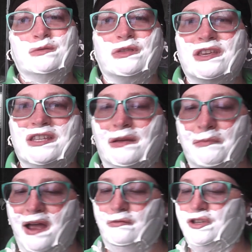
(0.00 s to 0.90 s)
with this
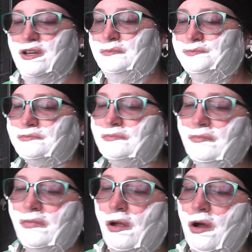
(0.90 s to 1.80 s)
amount
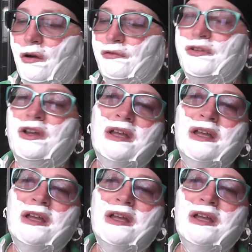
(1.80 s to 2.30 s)
of